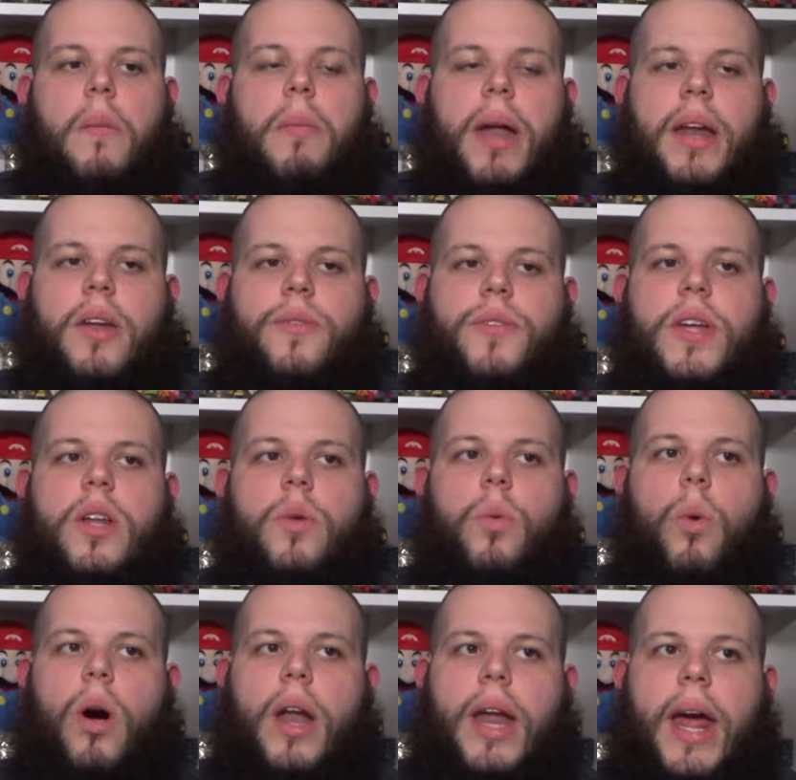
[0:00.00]
But I defeated
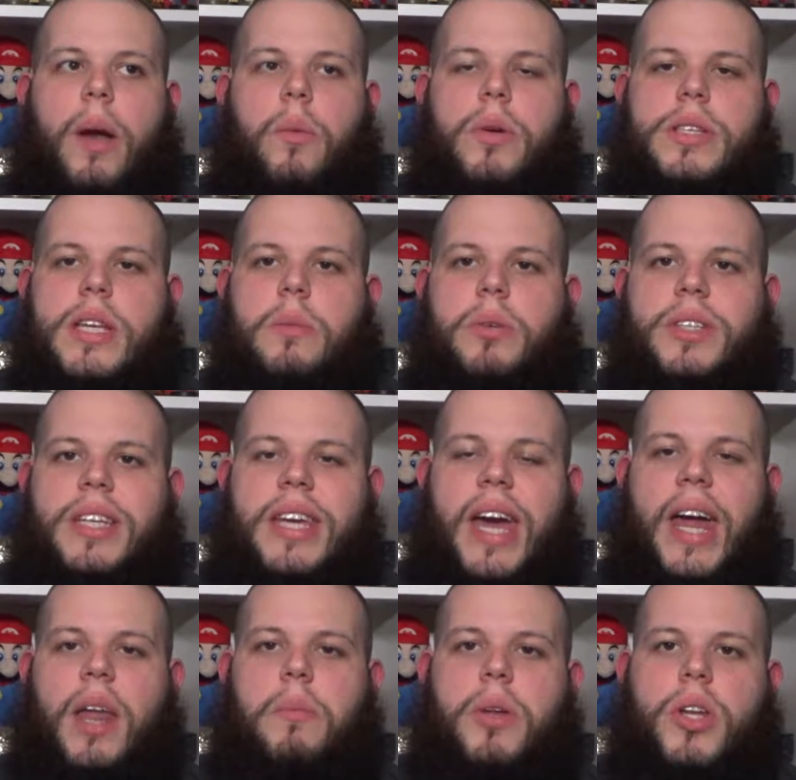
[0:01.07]
one and was able to
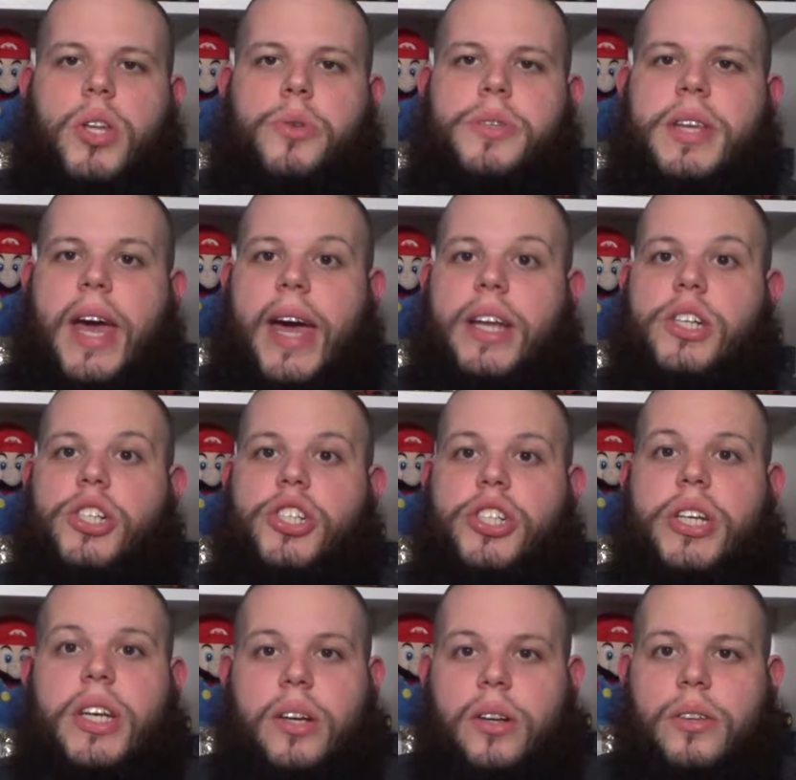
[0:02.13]
get a Medusa head
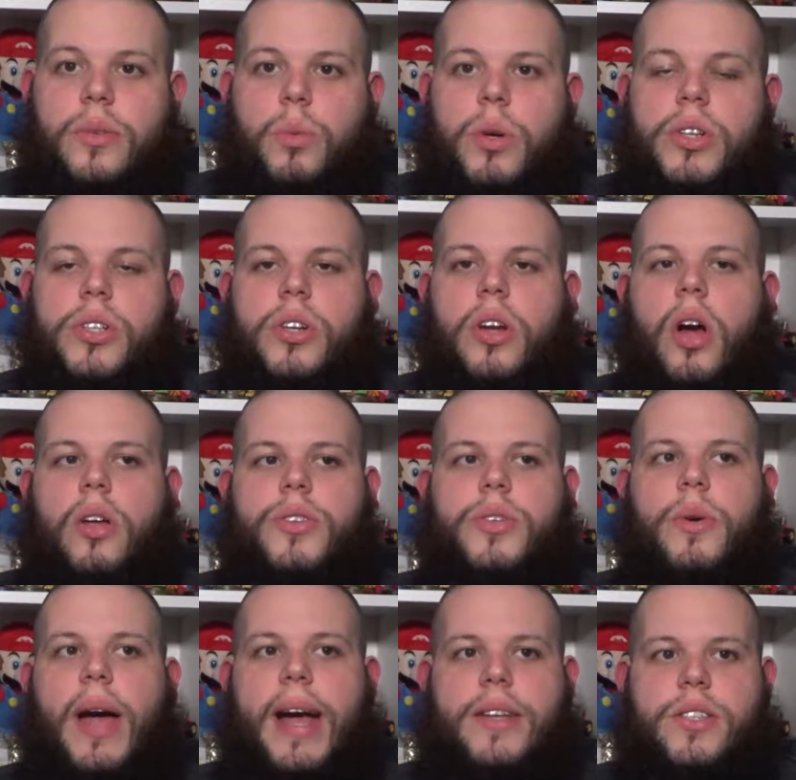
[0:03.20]
shield, which
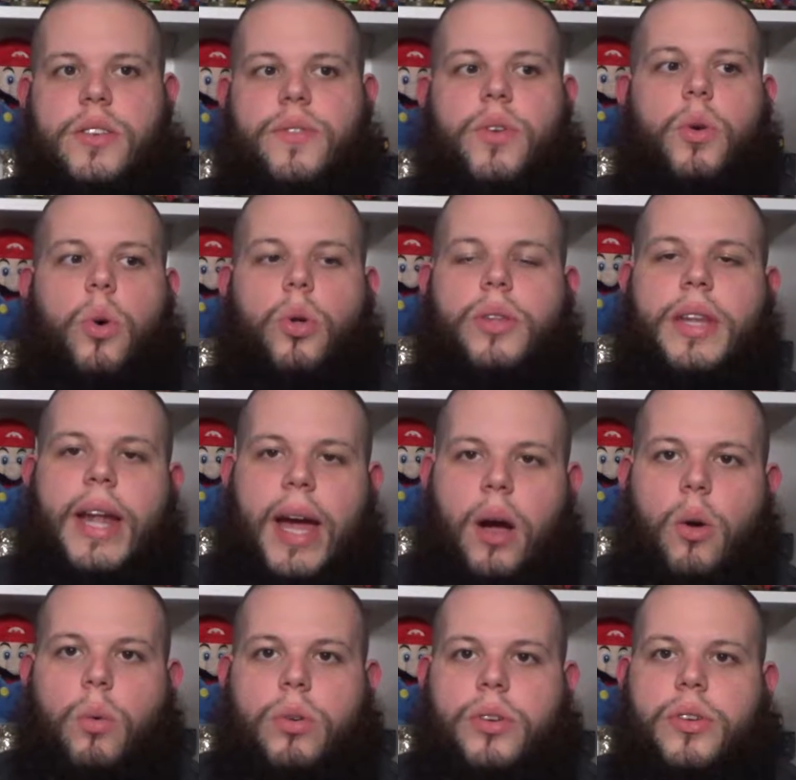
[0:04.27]
also, as if you hold it
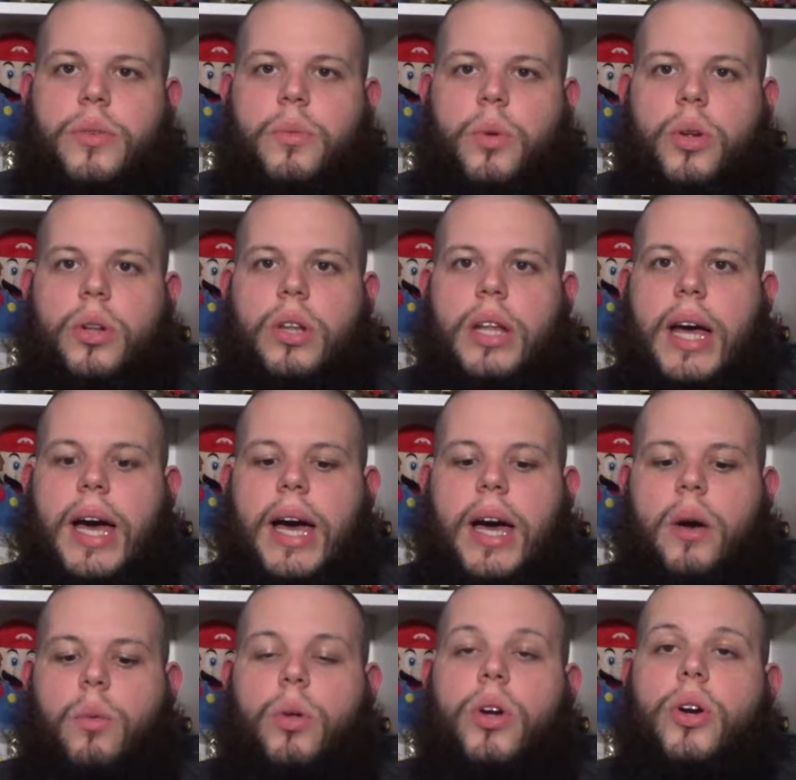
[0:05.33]
out,
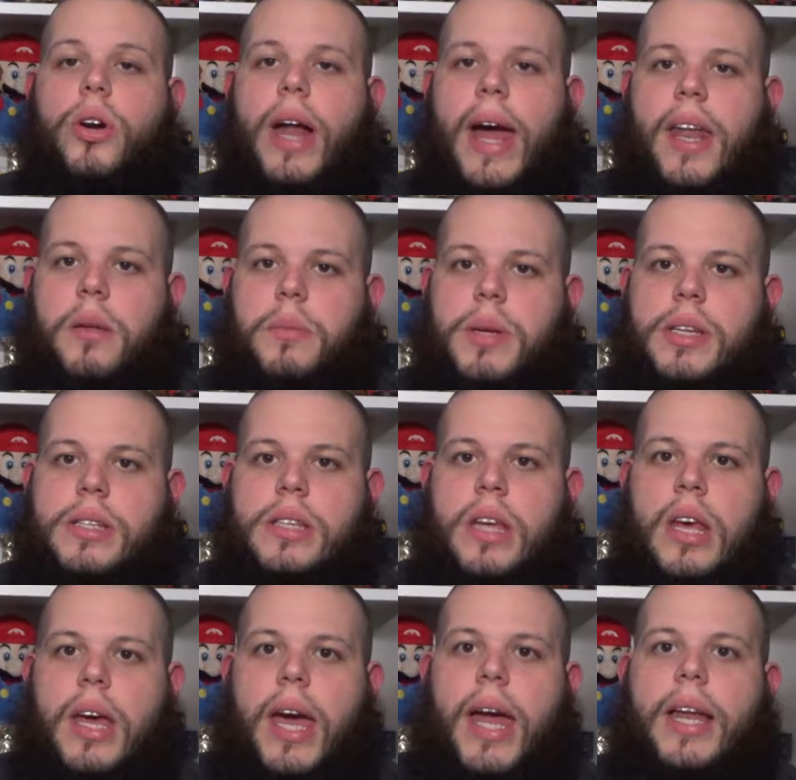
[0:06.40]
will hurt enemies,
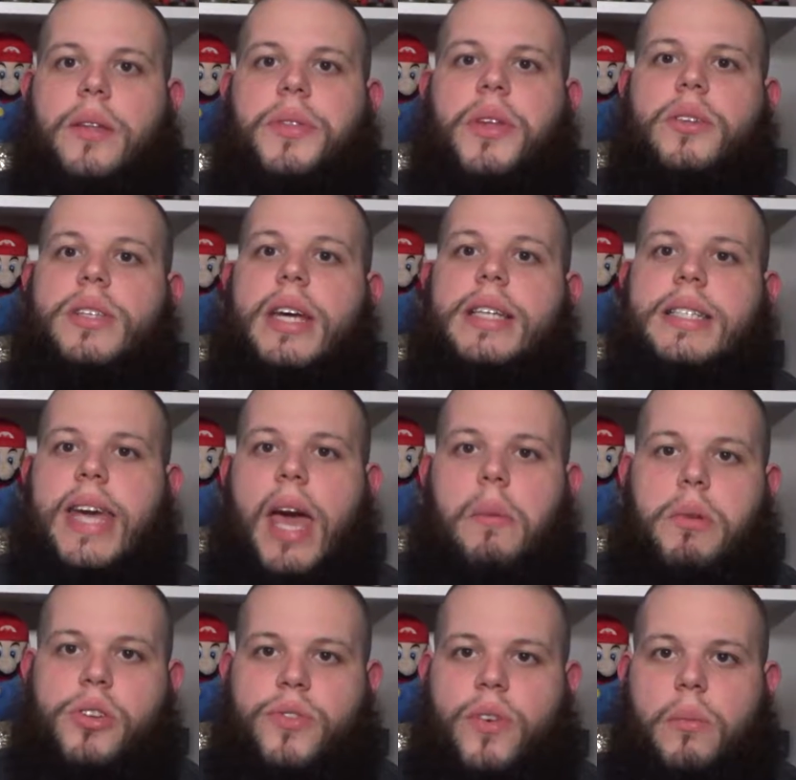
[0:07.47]
and they'll take
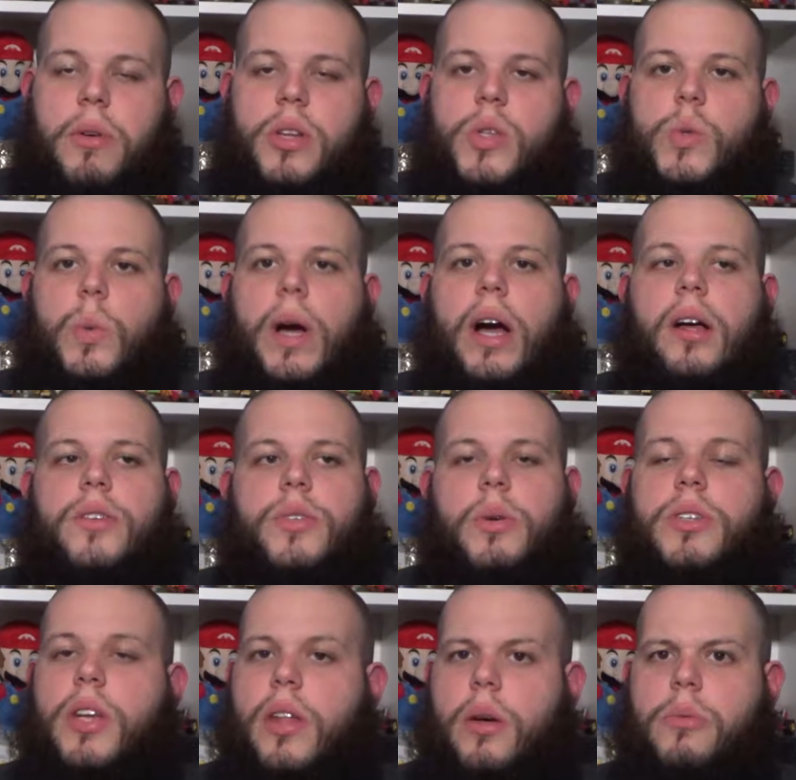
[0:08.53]
damage from it as well. So
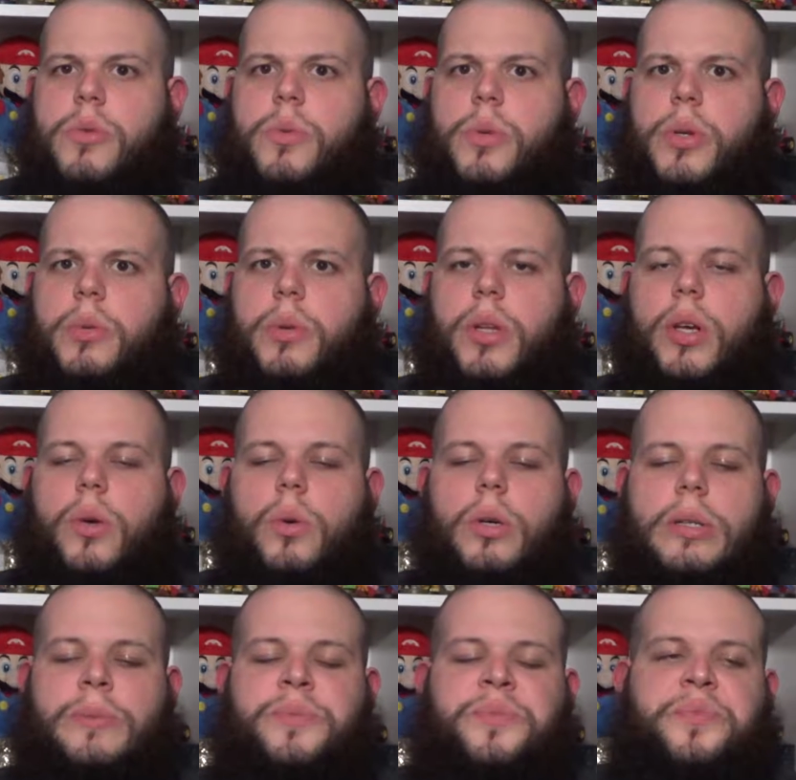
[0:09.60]
which I thought was really, really
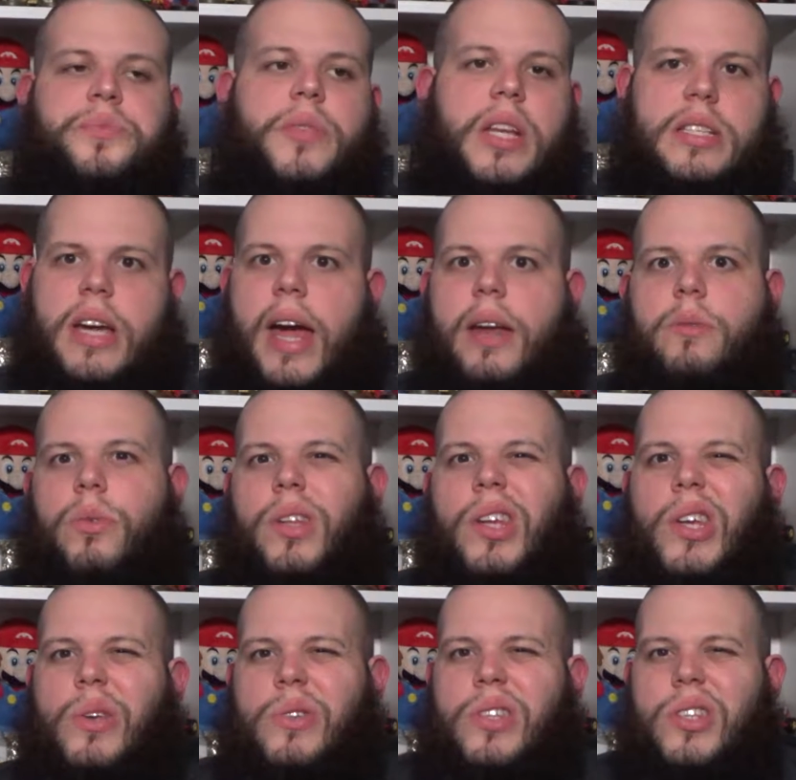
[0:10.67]
cool, because I hadn't
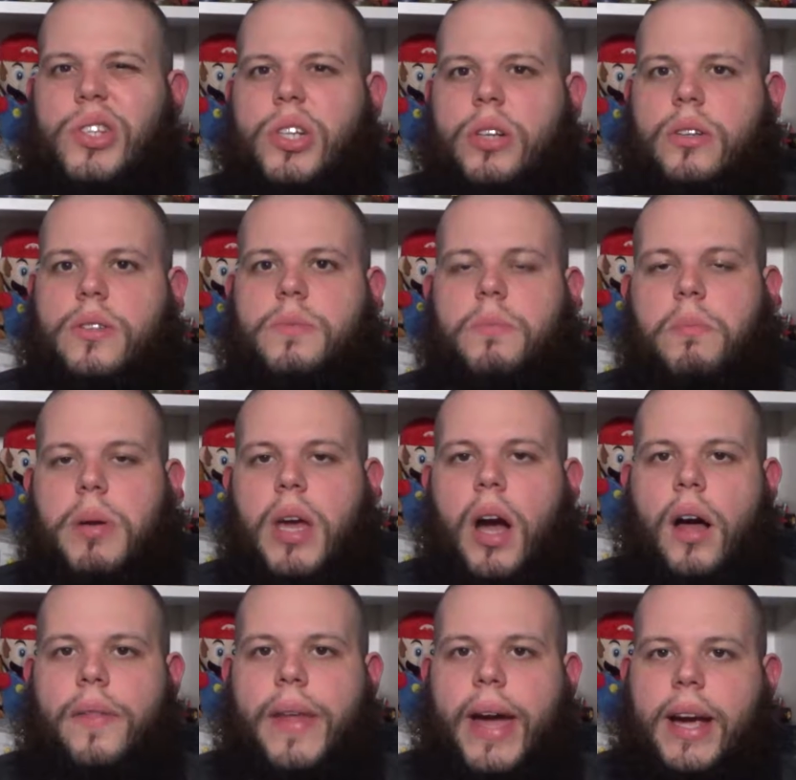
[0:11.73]
really used the shields
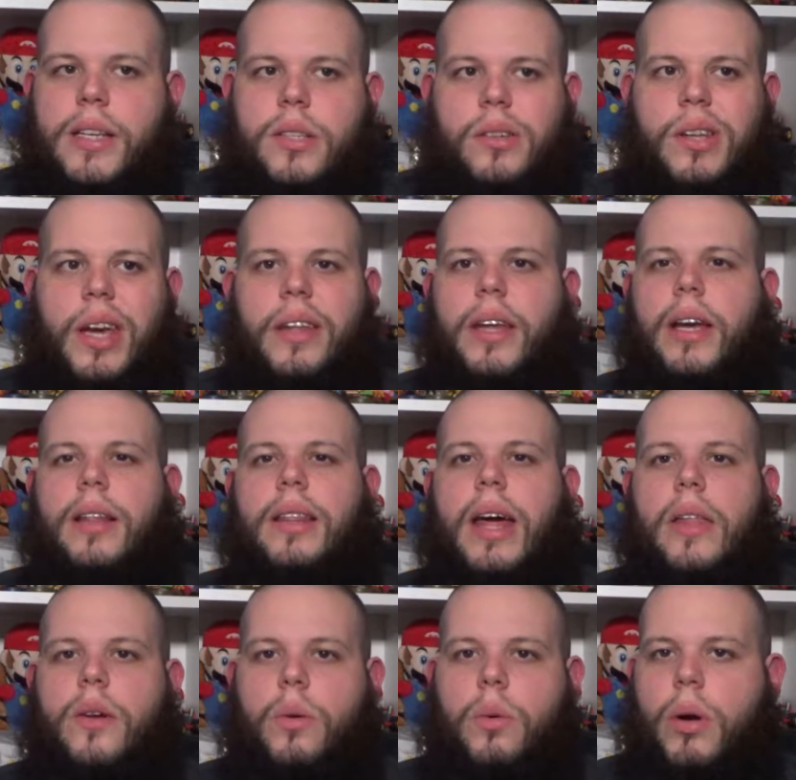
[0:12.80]
beyond that, because I only had like a leather